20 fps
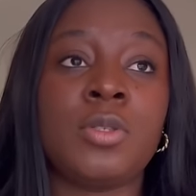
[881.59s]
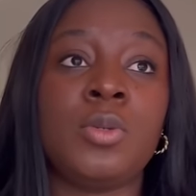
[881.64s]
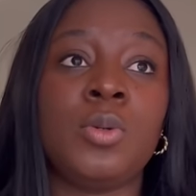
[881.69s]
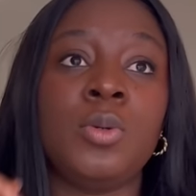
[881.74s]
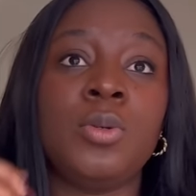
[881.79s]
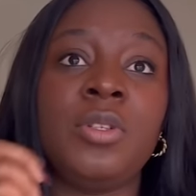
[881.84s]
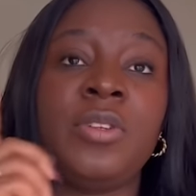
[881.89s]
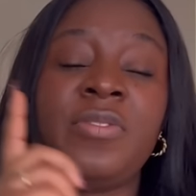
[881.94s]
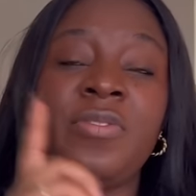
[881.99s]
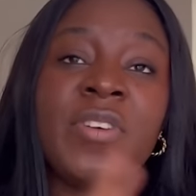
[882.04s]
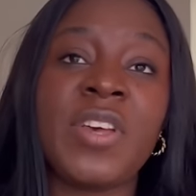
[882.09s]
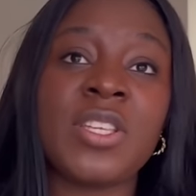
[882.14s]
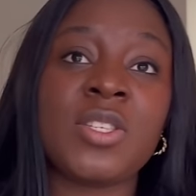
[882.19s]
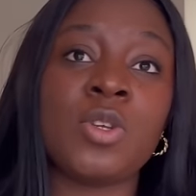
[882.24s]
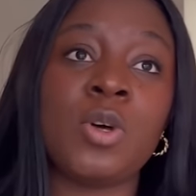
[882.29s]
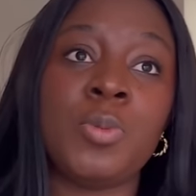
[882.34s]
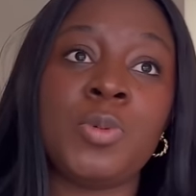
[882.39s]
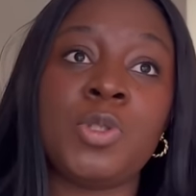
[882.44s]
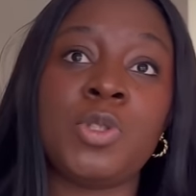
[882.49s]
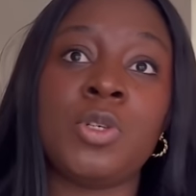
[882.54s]
So the first
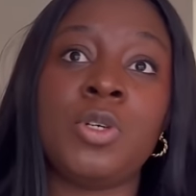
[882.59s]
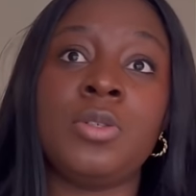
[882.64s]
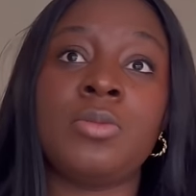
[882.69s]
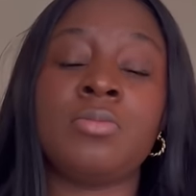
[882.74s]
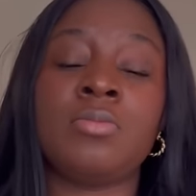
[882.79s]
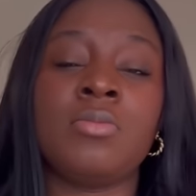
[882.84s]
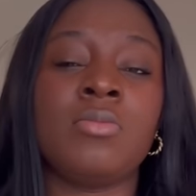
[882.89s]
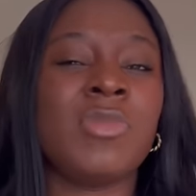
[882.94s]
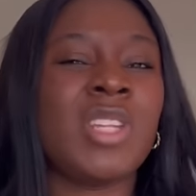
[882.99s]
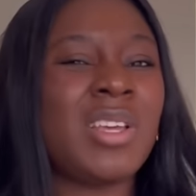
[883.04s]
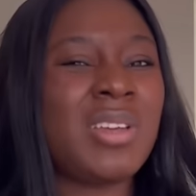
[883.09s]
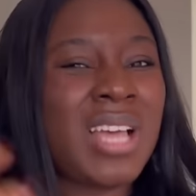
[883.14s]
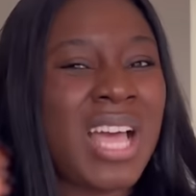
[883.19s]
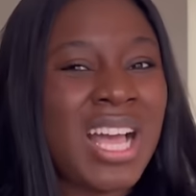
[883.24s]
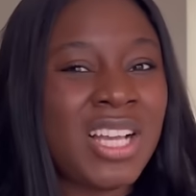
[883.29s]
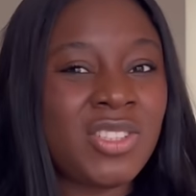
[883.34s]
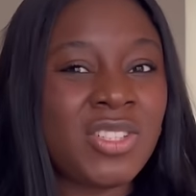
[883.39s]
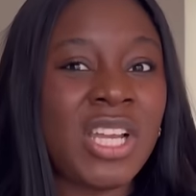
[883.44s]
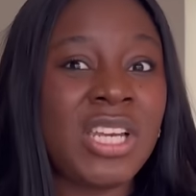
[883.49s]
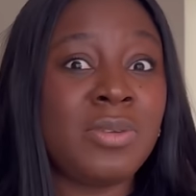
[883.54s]
option,
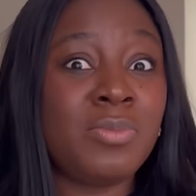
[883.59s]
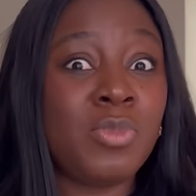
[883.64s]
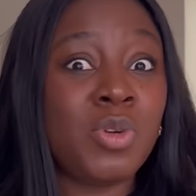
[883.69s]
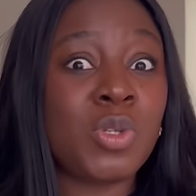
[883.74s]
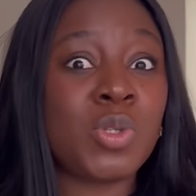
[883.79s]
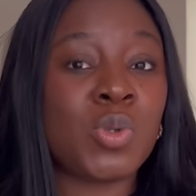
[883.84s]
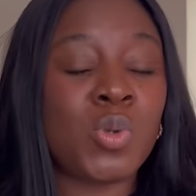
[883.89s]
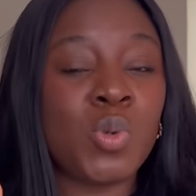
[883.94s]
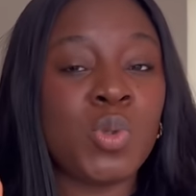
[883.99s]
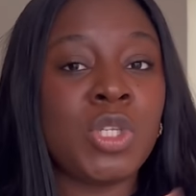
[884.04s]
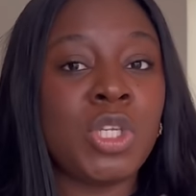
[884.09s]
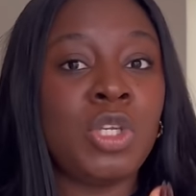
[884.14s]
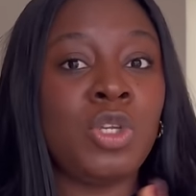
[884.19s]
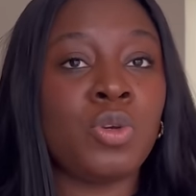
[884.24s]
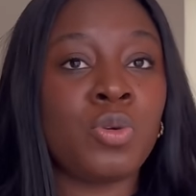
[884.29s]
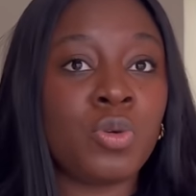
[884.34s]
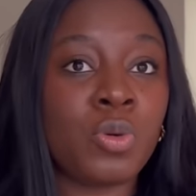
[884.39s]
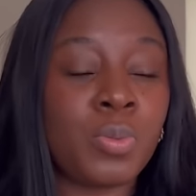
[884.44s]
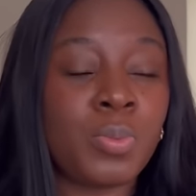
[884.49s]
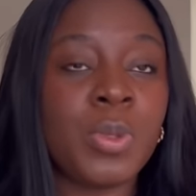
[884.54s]
actually, most schools in
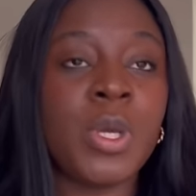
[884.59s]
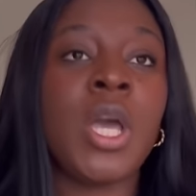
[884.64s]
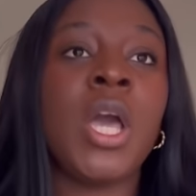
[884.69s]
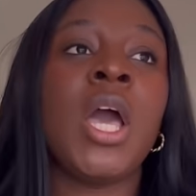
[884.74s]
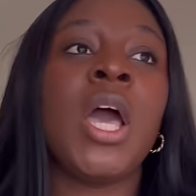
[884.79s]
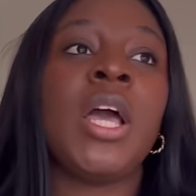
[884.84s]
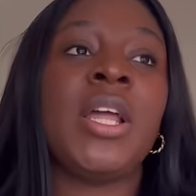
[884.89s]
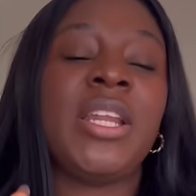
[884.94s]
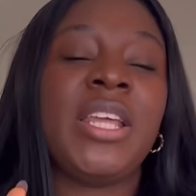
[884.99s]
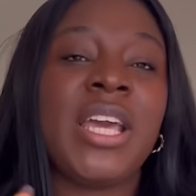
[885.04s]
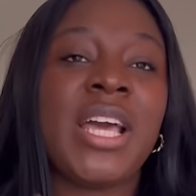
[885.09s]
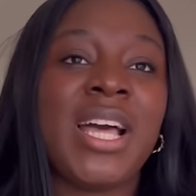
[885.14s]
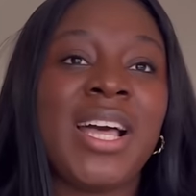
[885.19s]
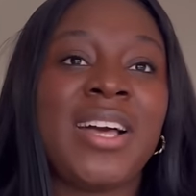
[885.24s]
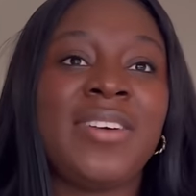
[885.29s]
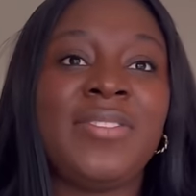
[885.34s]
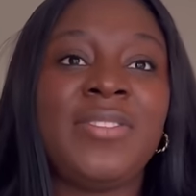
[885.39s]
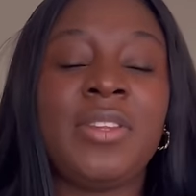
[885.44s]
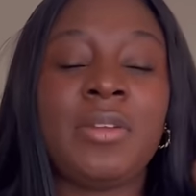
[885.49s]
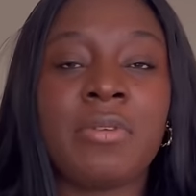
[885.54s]
Europe they
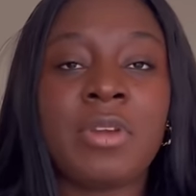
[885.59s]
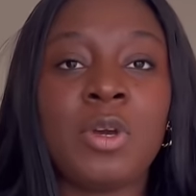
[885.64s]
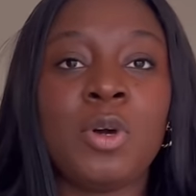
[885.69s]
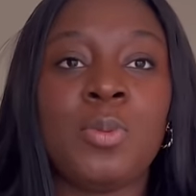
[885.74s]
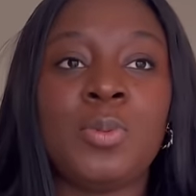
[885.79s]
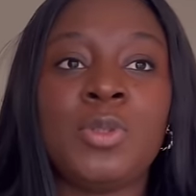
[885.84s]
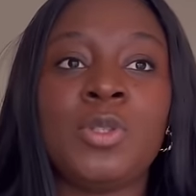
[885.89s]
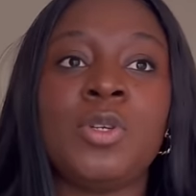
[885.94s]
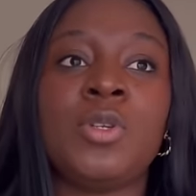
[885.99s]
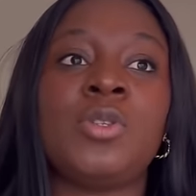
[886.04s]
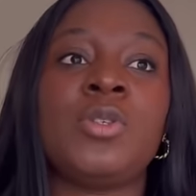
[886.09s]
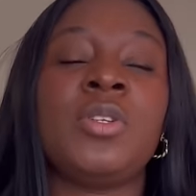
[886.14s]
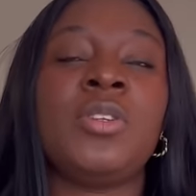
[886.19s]
have three options.